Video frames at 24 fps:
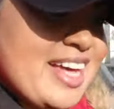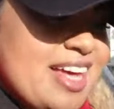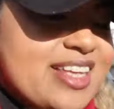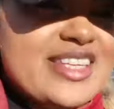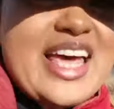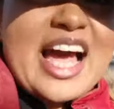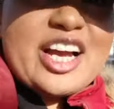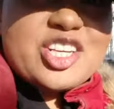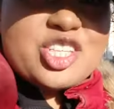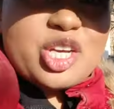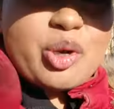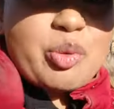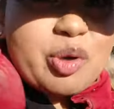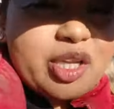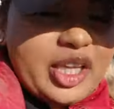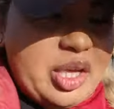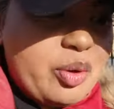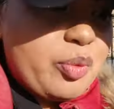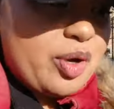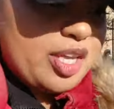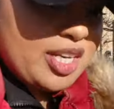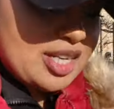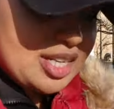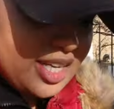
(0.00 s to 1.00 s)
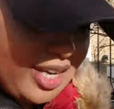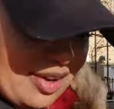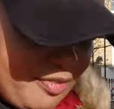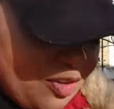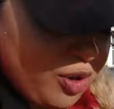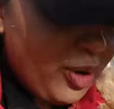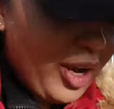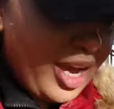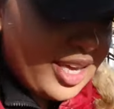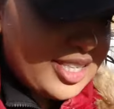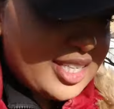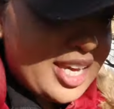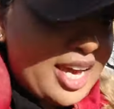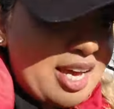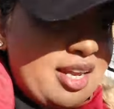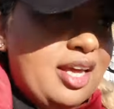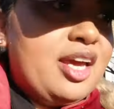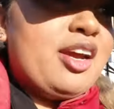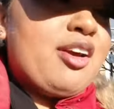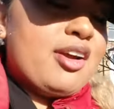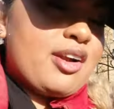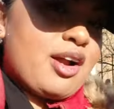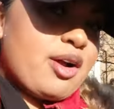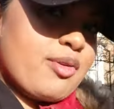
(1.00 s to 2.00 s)
It's actually really windy, if you guys
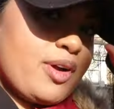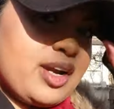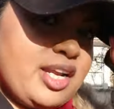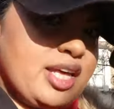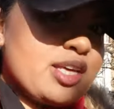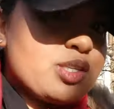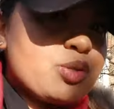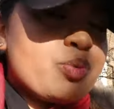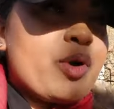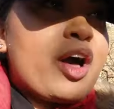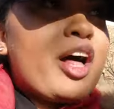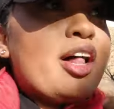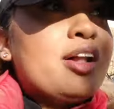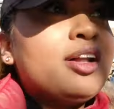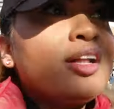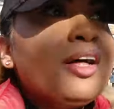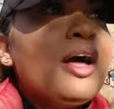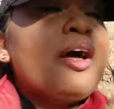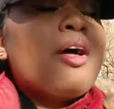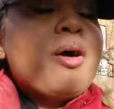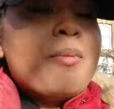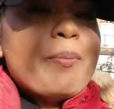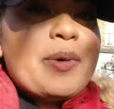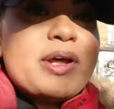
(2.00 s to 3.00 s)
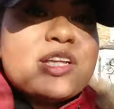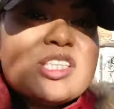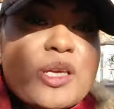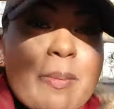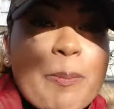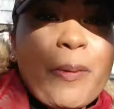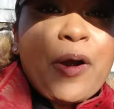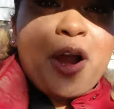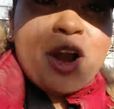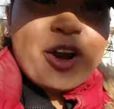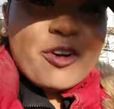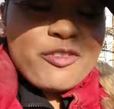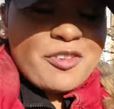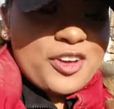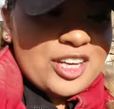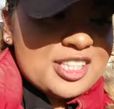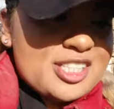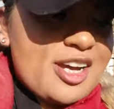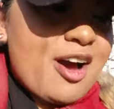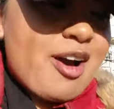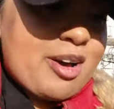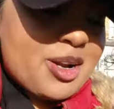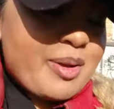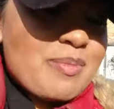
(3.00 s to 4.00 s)
can't hear it already as well, but it's a
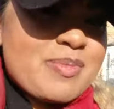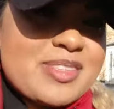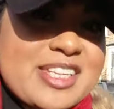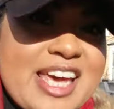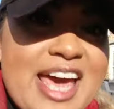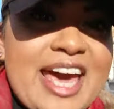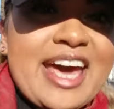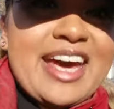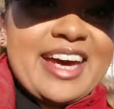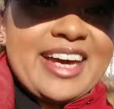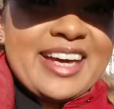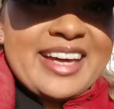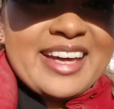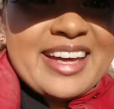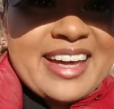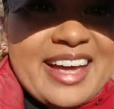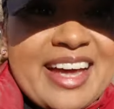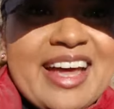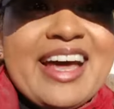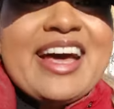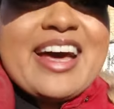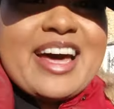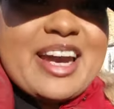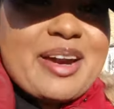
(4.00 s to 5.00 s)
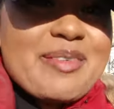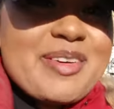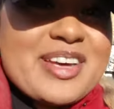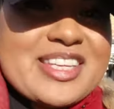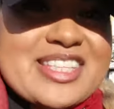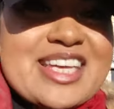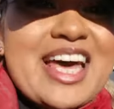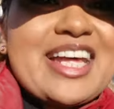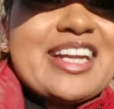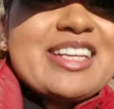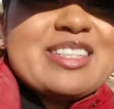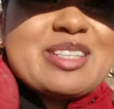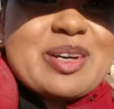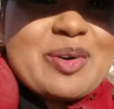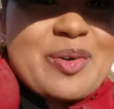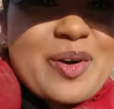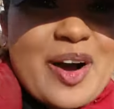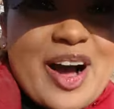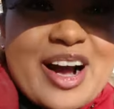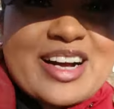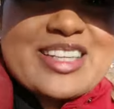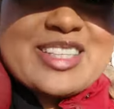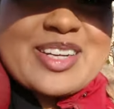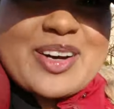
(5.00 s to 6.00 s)
perfect autumn day, and I'm excited to
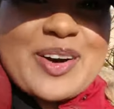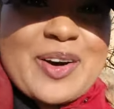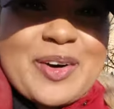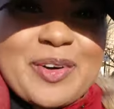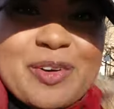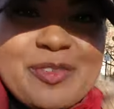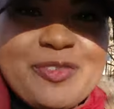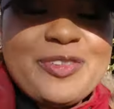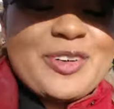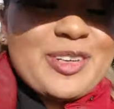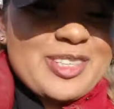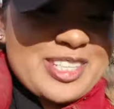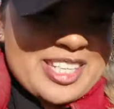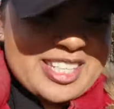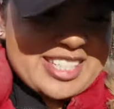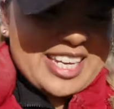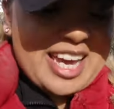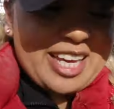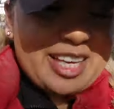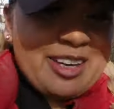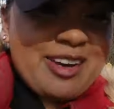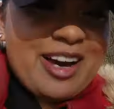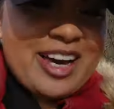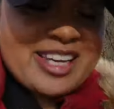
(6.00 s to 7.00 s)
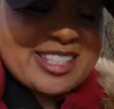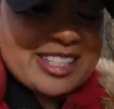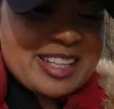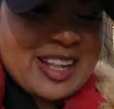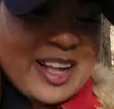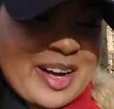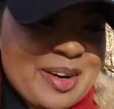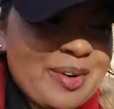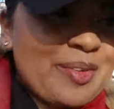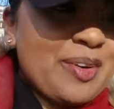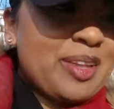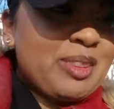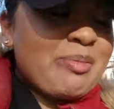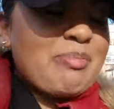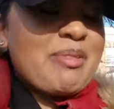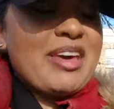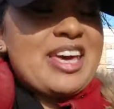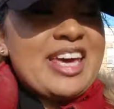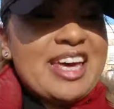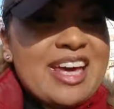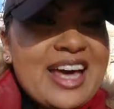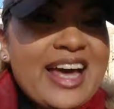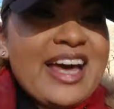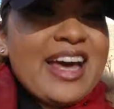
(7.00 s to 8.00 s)
walk to Whole Foods and take you guys along with
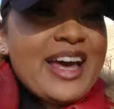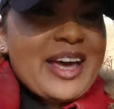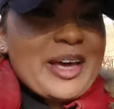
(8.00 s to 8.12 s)
me.